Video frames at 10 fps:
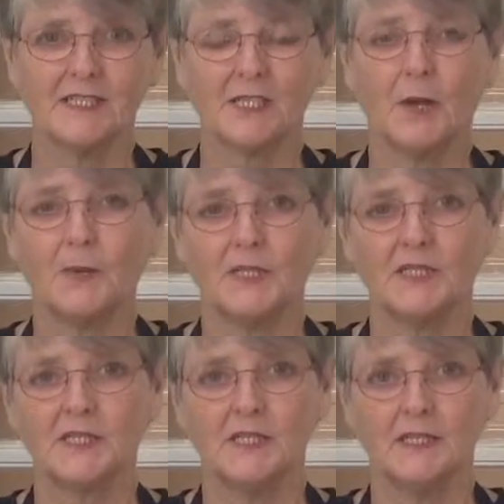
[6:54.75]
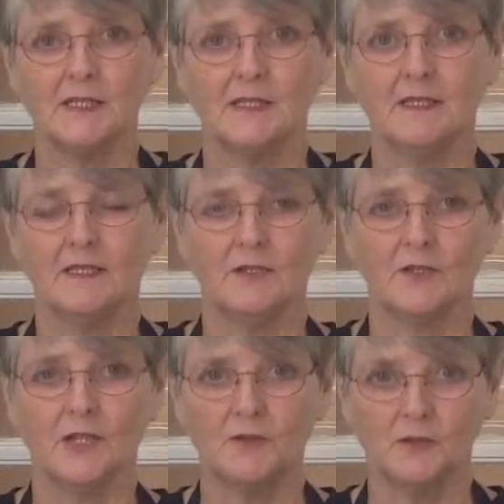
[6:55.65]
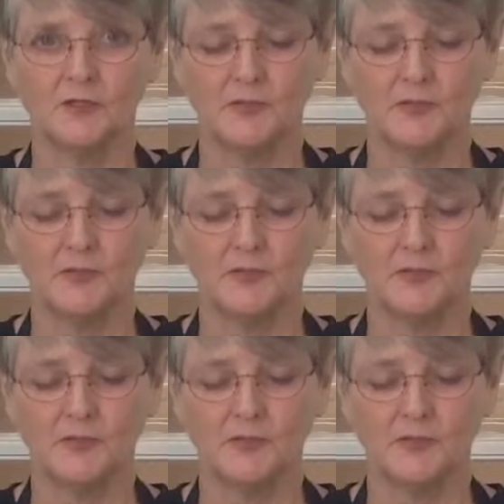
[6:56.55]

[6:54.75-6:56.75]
it's always in your local